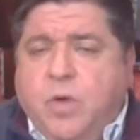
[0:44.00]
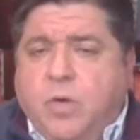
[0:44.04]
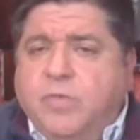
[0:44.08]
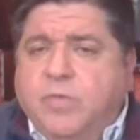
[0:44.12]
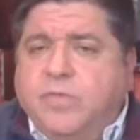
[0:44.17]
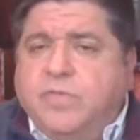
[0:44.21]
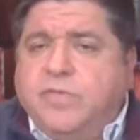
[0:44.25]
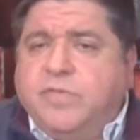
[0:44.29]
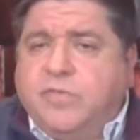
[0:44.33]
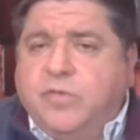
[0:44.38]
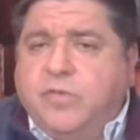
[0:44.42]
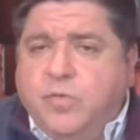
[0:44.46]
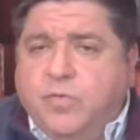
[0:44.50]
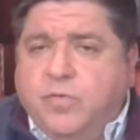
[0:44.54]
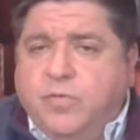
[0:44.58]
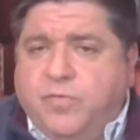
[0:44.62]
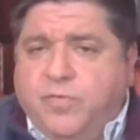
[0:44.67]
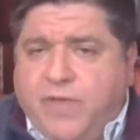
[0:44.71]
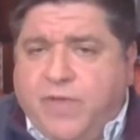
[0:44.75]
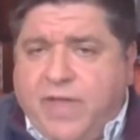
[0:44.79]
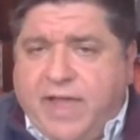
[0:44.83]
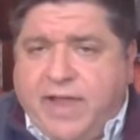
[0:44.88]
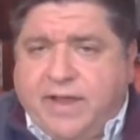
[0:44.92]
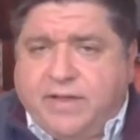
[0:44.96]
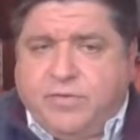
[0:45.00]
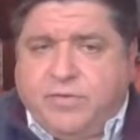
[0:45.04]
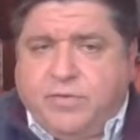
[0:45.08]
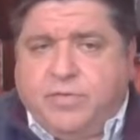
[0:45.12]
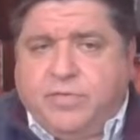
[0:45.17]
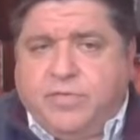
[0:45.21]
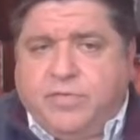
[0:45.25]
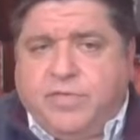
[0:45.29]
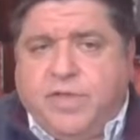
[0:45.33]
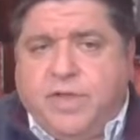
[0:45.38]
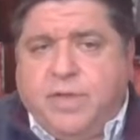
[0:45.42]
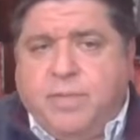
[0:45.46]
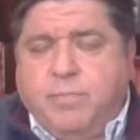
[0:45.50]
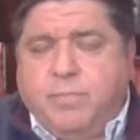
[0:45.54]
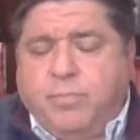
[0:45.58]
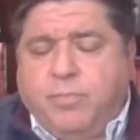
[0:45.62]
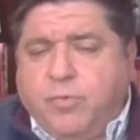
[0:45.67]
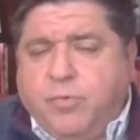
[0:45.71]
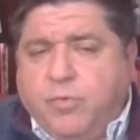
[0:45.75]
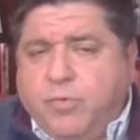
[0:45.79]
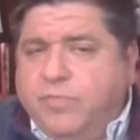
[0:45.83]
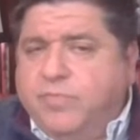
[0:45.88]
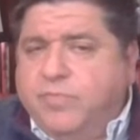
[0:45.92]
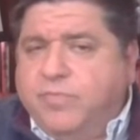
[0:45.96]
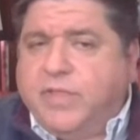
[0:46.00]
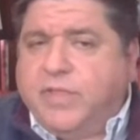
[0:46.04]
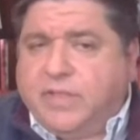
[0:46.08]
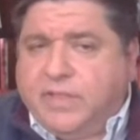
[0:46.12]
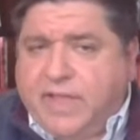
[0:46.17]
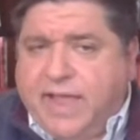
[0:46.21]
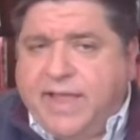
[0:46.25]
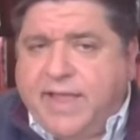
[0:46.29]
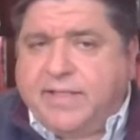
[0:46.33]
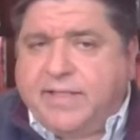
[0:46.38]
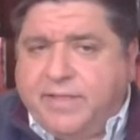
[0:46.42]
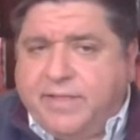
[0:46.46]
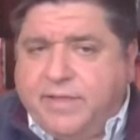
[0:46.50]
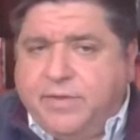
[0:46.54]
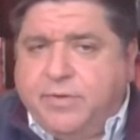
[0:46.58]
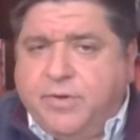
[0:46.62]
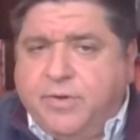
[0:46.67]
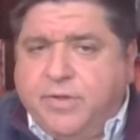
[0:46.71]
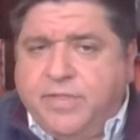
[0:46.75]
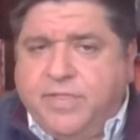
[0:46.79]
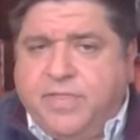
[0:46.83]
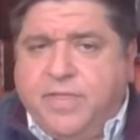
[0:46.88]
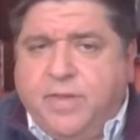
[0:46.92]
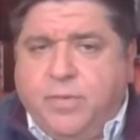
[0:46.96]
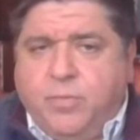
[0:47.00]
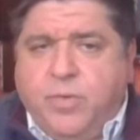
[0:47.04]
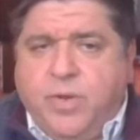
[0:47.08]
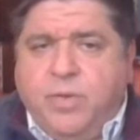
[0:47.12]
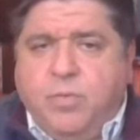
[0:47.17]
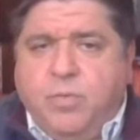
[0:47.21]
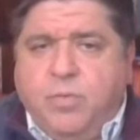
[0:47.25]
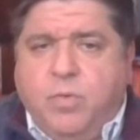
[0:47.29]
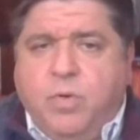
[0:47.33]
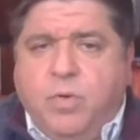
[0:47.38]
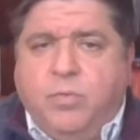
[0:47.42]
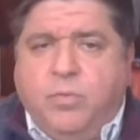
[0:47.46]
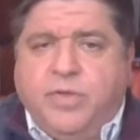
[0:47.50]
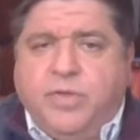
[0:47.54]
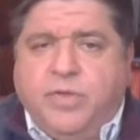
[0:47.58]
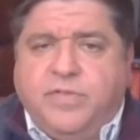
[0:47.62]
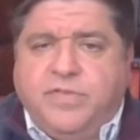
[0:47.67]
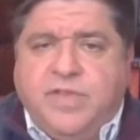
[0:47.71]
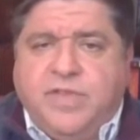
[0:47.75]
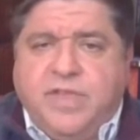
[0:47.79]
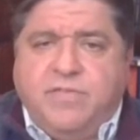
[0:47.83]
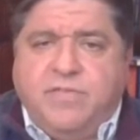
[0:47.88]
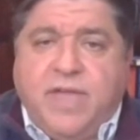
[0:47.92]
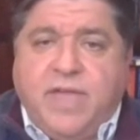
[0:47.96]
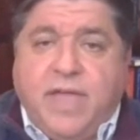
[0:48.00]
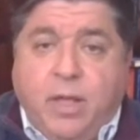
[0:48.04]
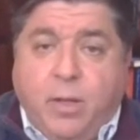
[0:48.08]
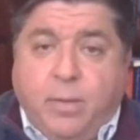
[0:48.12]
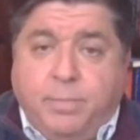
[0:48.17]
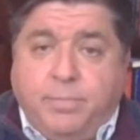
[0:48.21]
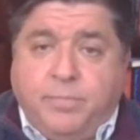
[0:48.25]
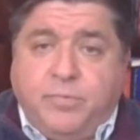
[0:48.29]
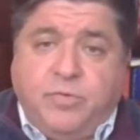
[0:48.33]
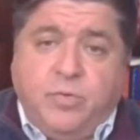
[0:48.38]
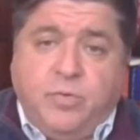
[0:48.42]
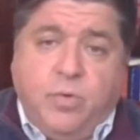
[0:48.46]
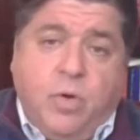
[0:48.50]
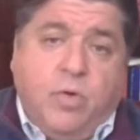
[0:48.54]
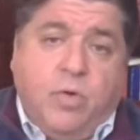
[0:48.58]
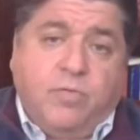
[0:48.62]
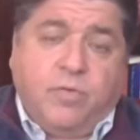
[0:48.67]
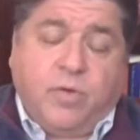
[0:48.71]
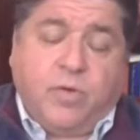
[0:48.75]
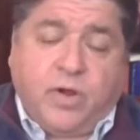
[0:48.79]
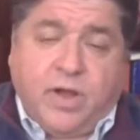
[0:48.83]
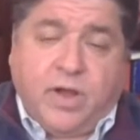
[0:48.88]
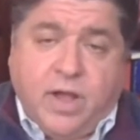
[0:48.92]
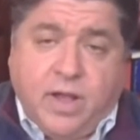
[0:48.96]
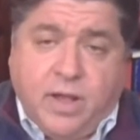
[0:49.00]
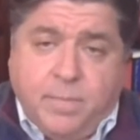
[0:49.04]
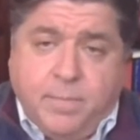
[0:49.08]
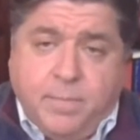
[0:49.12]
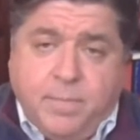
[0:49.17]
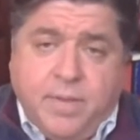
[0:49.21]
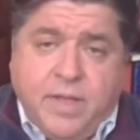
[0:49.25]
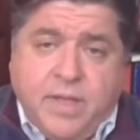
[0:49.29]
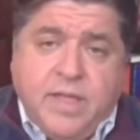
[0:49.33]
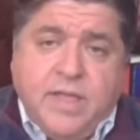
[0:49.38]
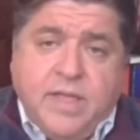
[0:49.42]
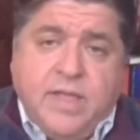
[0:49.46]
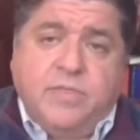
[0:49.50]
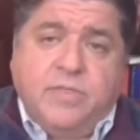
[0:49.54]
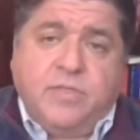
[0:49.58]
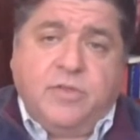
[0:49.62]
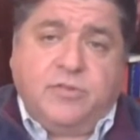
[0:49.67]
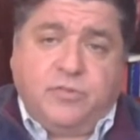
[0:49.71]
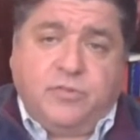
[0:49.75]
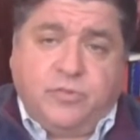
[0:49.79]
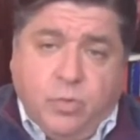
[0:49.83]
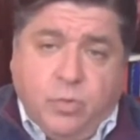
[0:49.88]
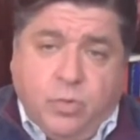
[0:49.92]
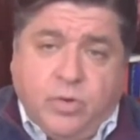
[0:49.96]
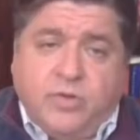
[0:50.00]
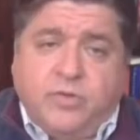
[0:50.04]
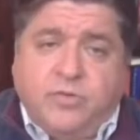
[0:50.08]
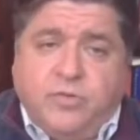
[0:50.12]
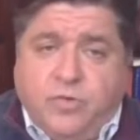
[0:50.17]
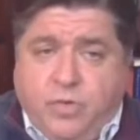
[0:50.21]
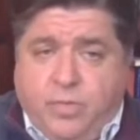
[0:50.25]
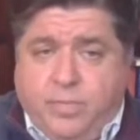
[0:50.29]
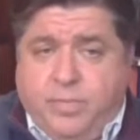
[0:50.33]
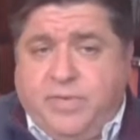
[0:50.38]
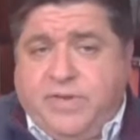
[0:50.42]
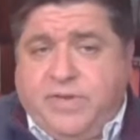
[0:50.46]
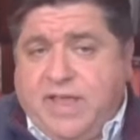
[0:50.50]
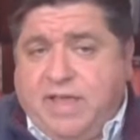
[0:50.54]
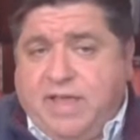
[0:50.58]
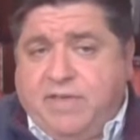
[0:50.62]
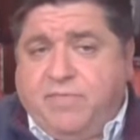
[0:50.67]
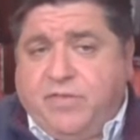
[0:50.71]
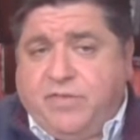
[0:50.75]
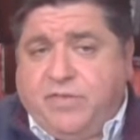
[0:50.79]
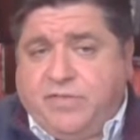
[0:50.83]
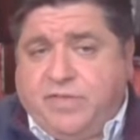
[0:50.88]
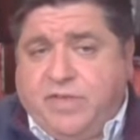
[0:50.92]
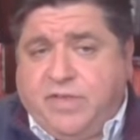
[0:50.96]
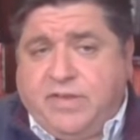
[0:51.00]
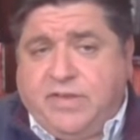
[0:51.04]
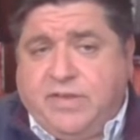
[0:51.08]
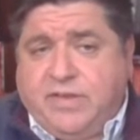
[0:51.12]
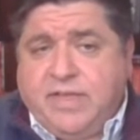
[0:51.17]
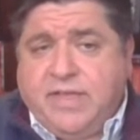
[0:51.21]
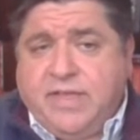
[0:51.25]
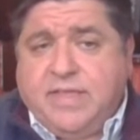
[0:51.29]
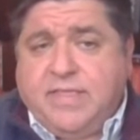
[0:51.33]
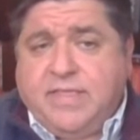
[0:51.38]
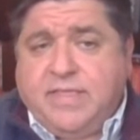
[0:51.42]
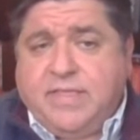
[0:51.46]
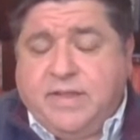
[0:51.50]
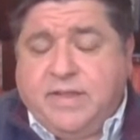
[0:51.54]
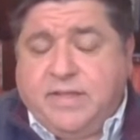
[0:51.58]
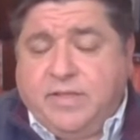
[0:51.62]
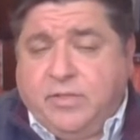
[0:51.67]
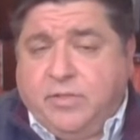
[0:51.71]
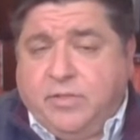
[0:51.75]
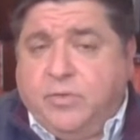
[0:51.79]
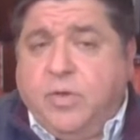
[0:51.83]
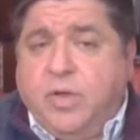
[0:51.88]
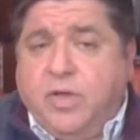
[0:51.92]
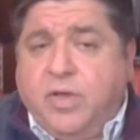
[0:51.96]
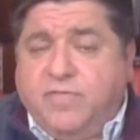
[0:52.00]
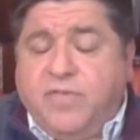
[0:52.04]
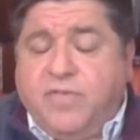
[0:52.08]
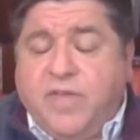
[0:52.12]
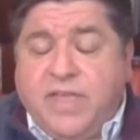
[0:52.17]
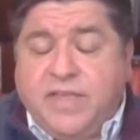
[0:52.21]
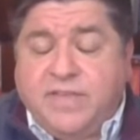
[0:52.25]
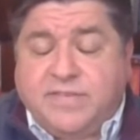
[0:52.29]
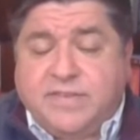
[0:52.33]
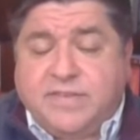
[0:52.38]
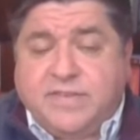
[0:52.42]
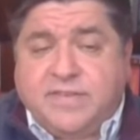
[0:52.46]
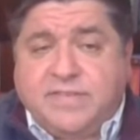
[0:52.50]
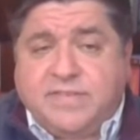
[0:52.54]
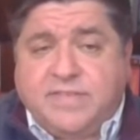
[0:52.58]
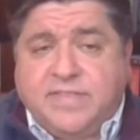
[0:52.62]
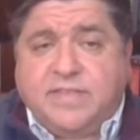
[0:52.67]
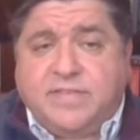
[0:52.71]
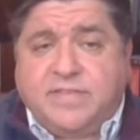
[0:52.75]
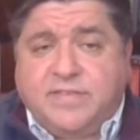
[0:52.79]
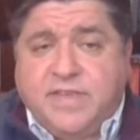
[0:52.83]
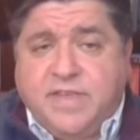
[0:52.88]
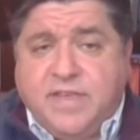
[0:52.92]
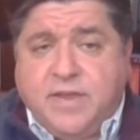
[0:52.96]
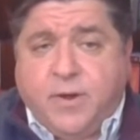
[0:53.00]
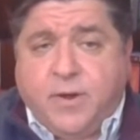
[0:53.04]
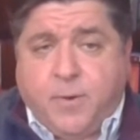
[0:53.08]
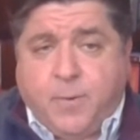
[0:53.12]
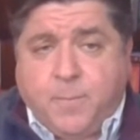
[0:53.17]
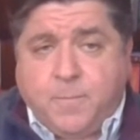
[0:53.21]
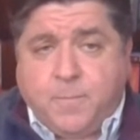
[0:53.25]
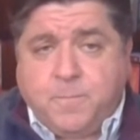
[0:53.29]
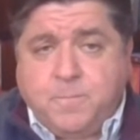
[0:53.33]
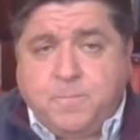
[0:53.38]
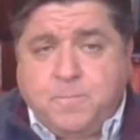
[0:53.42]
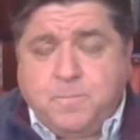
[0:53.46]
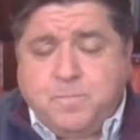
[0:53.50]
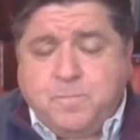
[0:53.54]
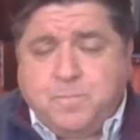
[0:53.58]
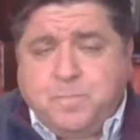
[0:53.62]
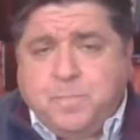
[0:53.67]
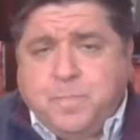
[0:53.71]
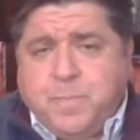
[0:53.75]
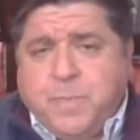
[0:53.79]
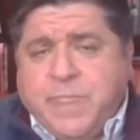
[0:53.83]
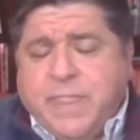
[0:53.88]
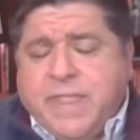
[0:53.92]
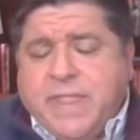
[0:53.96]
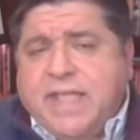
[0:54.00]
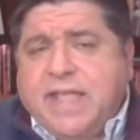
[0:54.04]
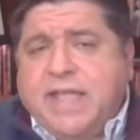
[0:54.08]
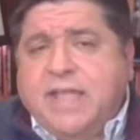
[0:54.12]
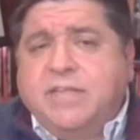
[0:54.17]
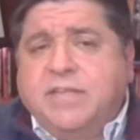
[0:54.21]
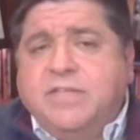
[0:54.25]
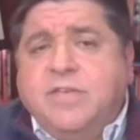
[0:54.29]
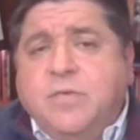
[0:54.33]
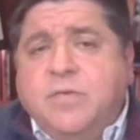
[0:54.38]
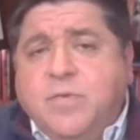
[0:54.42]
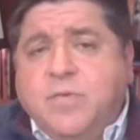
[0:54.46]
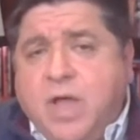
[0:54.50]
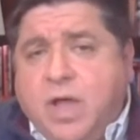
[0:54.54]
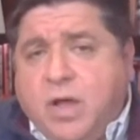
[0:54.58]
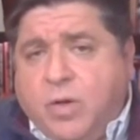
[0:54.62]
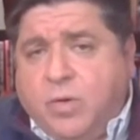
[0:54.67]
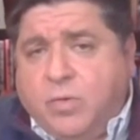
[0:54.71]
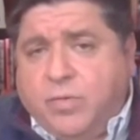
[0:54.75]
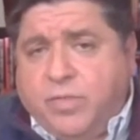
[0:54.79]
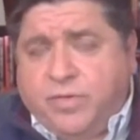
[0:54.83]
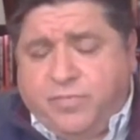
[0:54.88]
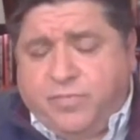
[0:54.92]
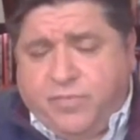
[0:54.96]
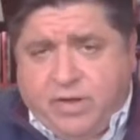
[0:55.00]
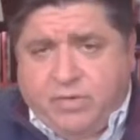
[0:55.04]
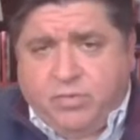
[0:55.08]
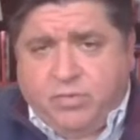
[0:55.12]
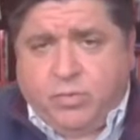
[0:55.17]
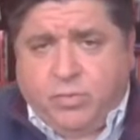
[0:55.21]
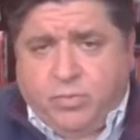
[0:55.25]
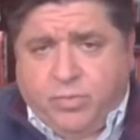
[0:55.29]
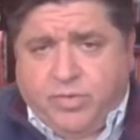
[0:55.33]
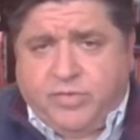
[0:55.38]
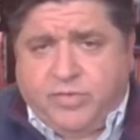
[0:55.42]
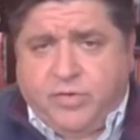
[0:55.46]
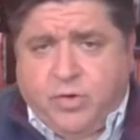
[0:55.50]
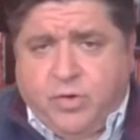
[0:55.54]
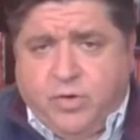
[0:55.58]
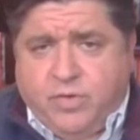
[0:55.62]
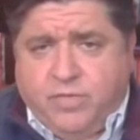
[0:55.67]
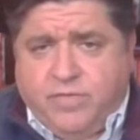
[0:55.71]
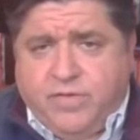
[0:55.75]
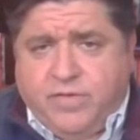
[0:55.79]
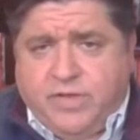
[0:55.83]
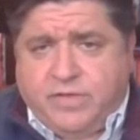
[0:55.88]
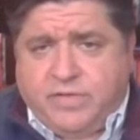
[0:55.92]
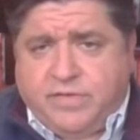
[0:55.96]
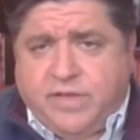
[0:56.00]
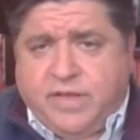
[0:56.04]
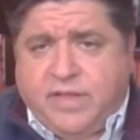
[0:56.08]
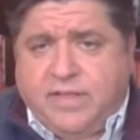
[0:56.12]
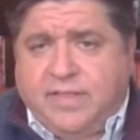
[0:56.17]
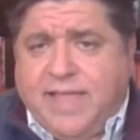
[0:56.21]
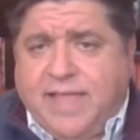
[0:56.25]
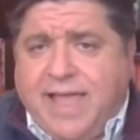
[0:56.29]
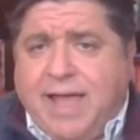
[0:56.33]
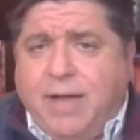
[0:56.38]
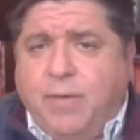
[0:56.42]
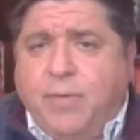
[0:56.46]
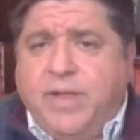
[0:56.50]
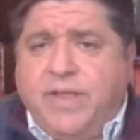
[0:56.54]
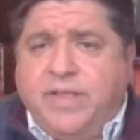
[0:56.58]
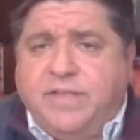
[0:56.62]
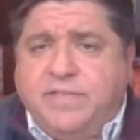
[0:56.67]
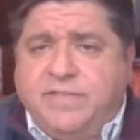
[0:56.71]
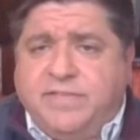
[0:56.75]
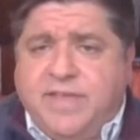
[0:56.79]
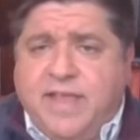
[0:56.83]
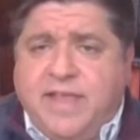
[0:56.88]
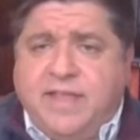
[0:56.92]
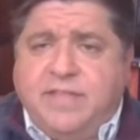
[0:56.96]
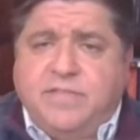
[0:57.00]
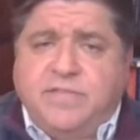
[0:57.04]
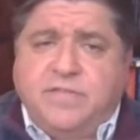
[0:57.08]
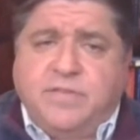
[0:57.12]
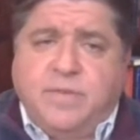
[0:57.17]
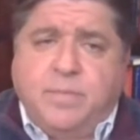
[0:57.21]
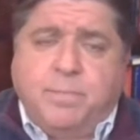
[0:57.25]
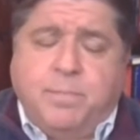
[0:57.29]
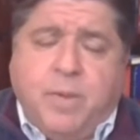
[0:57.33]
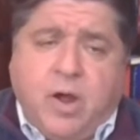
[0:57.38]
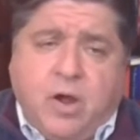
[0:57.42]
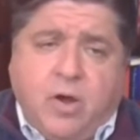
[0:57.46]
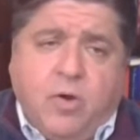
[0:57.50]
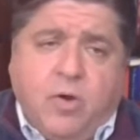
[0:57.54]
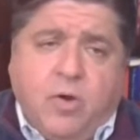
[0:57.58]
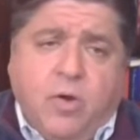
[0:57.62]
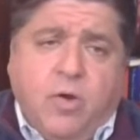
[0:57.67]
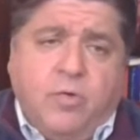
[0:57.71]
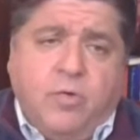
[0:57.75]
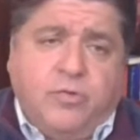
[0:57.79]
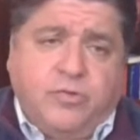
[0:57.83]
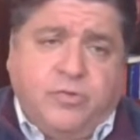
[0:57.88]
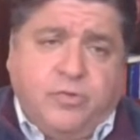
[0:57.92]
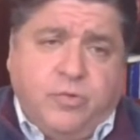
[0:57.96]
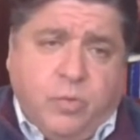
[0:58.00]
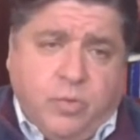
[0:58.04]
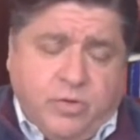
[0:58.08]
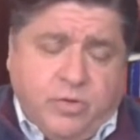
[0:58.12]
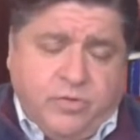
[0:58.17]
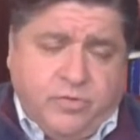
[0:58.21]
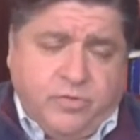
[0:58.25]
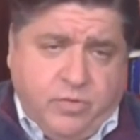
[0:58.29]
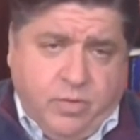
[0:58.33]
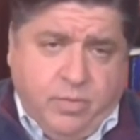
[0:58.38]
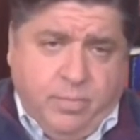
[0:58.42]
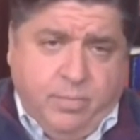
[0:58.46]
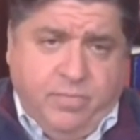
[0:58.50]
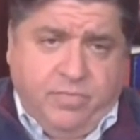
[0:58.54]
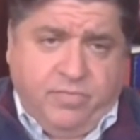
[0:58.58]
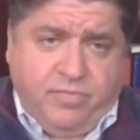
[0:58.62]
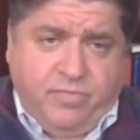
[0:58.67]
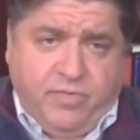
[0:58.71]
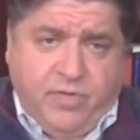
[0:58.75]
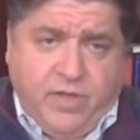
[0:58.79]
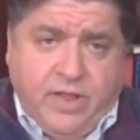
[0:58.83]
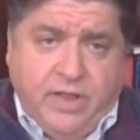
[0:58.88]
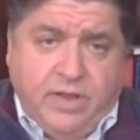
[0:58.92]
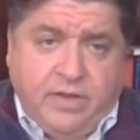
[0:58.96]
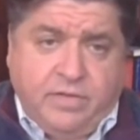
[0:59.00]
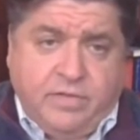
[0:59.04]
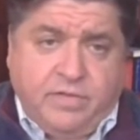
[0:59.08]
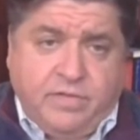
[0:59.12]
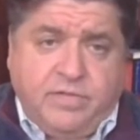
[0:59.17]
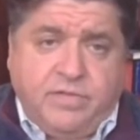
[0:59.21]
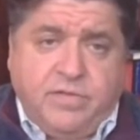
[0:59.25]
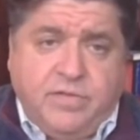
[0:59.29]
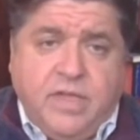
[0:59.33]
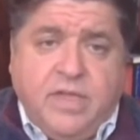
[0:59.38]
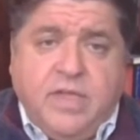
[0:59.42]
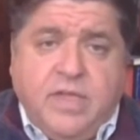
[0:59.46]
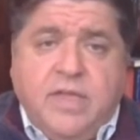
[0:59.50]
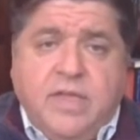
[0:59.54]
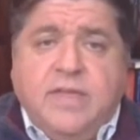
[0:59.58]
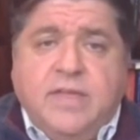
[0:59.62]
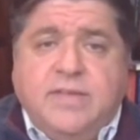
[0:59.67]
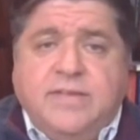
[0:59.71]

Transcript: Those two factors improve the likelihood that we will receive help to overcome the short-term deficit that Illinois faces this year. As you know, the Federal Reserve is allowing states to borrow short-term funds